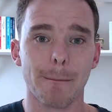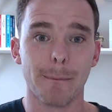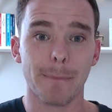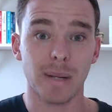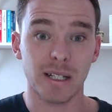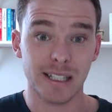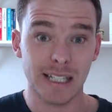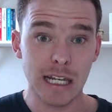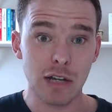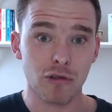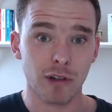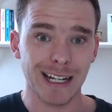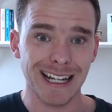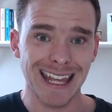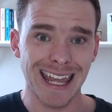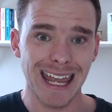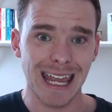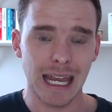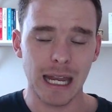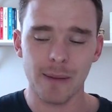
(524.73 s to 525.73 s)
secret
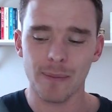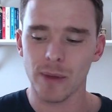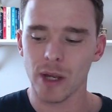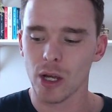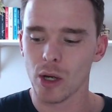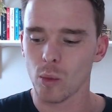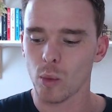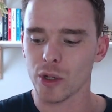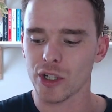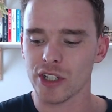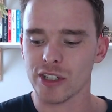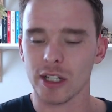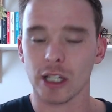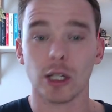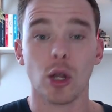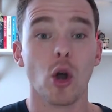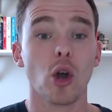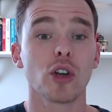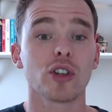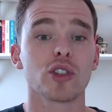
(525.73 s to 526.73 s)
key, which is a
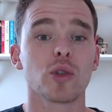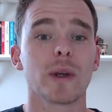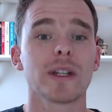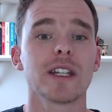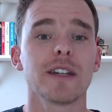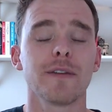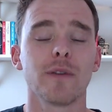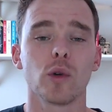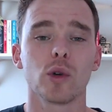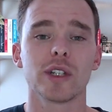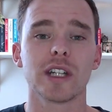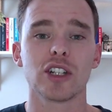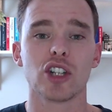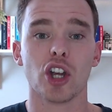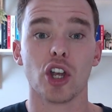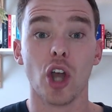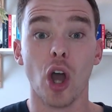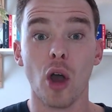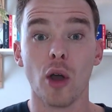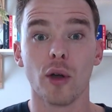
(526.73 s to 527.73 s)
long 24
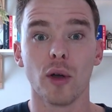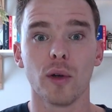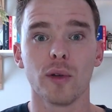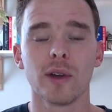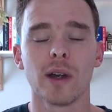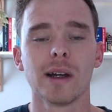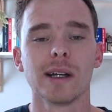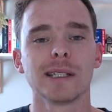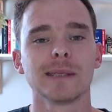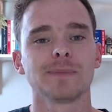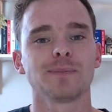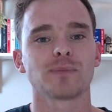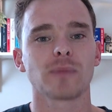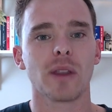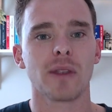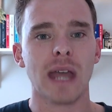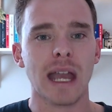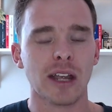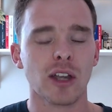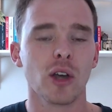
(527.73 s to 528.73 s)
digit code
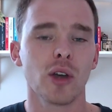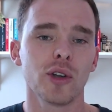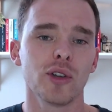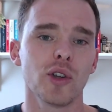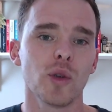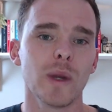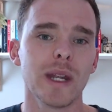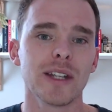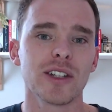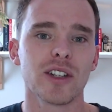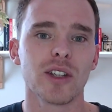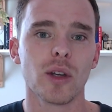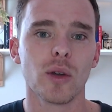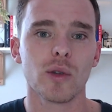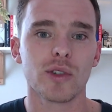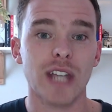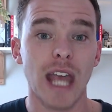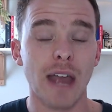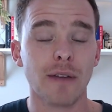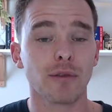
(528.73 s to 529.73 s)
that code you need to
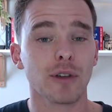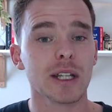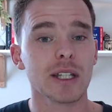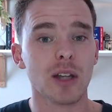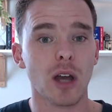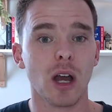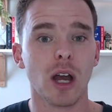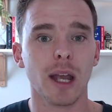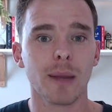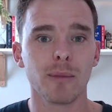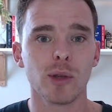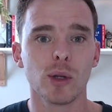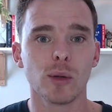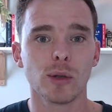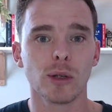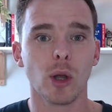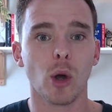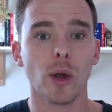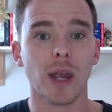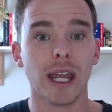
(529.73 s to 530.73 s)
use every time you
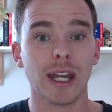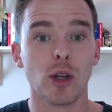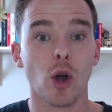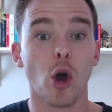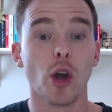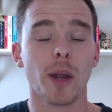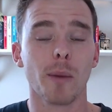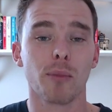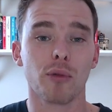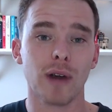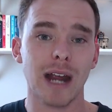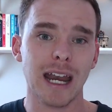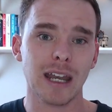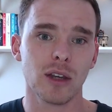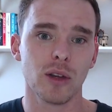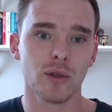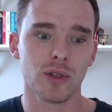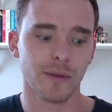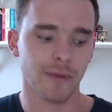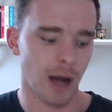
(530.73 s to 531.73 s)
log in on a brand
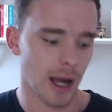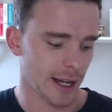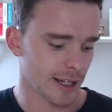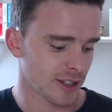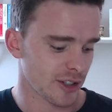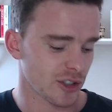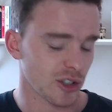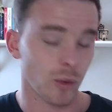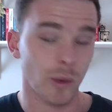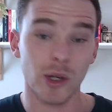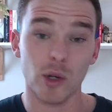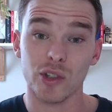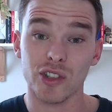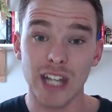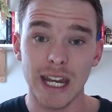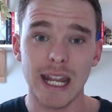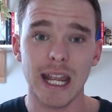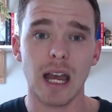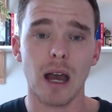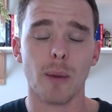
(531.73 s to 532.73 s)
new device. So when you're
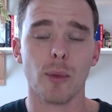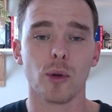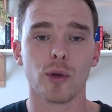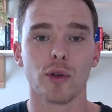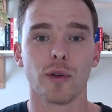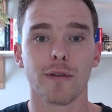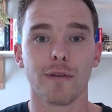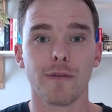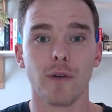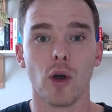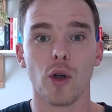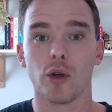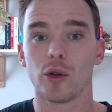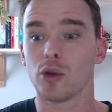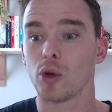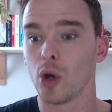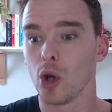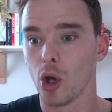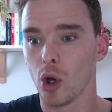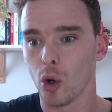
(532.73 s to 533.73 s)
setting it up on your
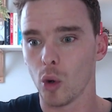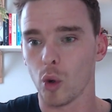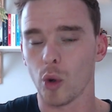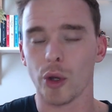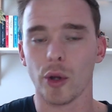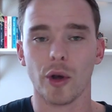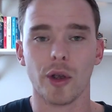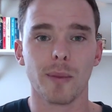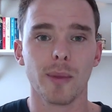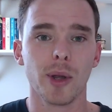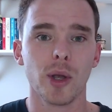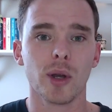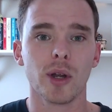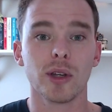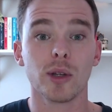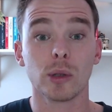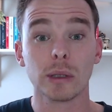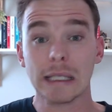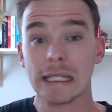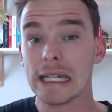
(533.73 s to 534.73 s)
phone or your computer,
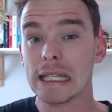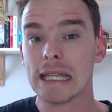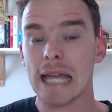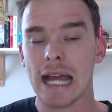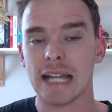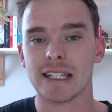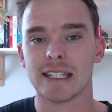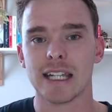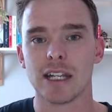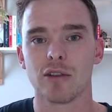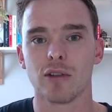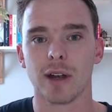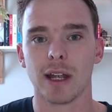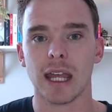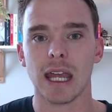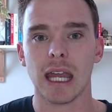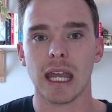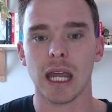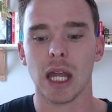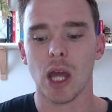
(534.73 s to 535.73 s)
you'll need that secret
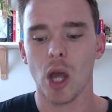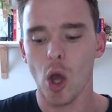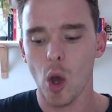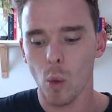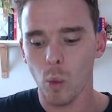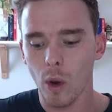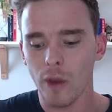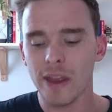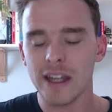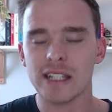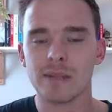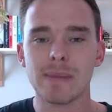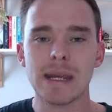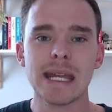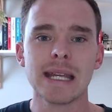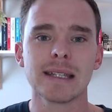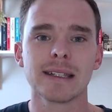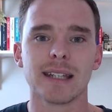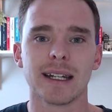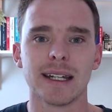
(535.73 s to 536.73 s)
key. What this
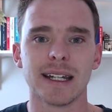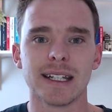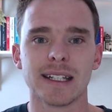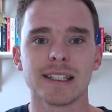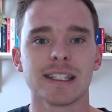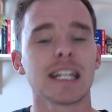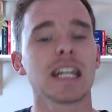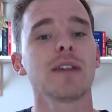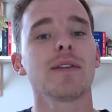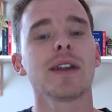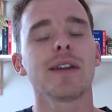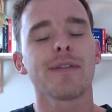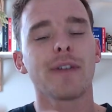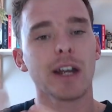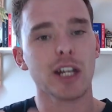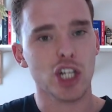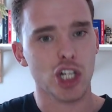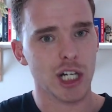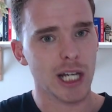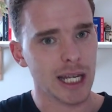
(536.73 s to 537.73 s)
means is even if
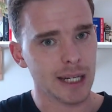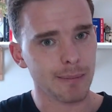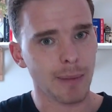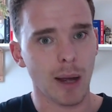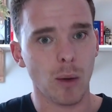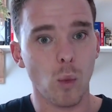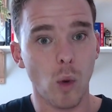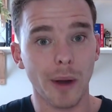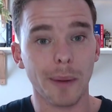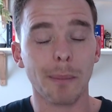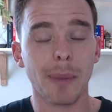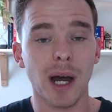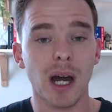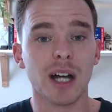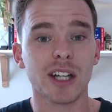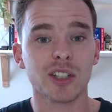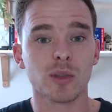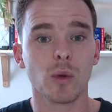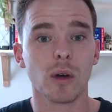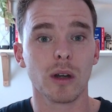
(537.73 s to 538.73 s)
I shared my one
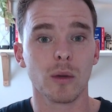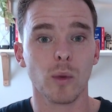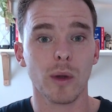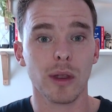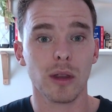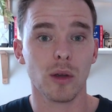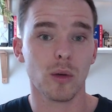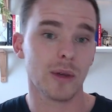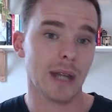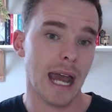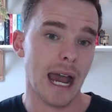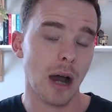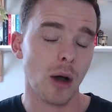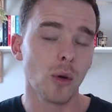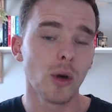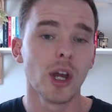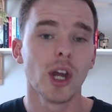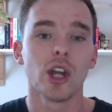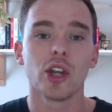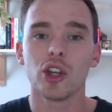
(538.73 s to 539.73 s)
password with you
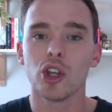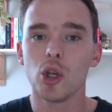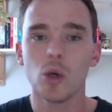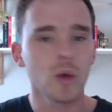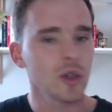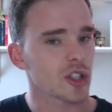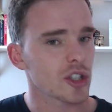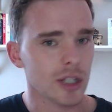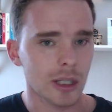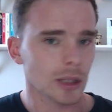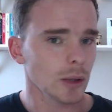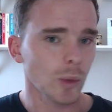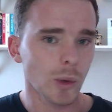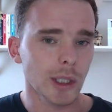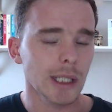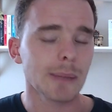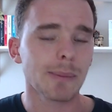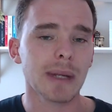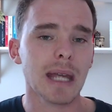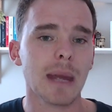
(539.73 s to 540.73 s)
now, you still
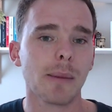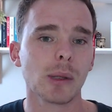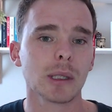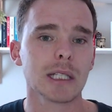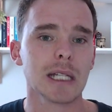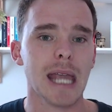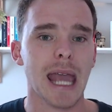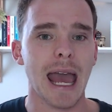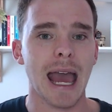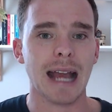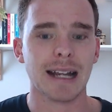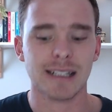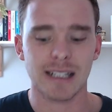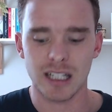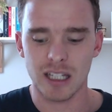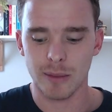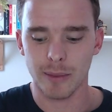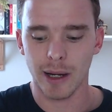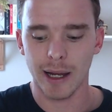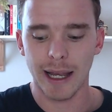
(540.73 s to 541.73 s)
wouldn't be able to get access
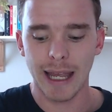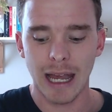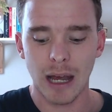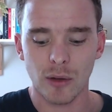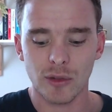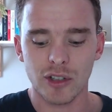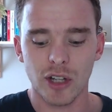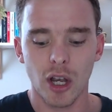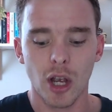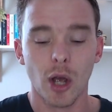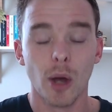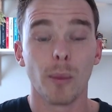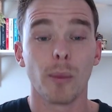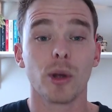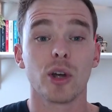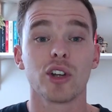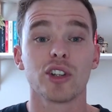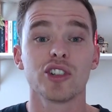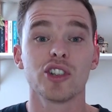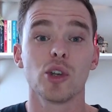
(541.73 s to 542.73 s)
to my account
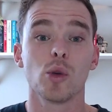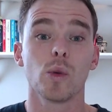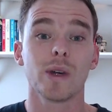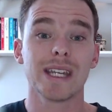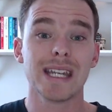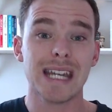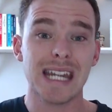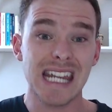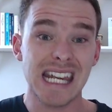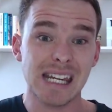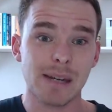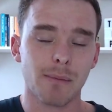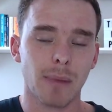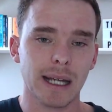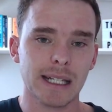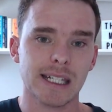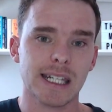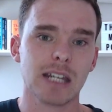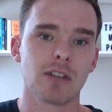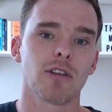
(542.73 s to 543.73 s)
because you would need my
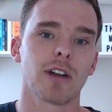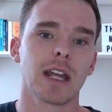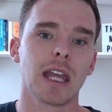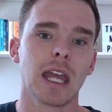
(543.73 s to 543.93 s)
secret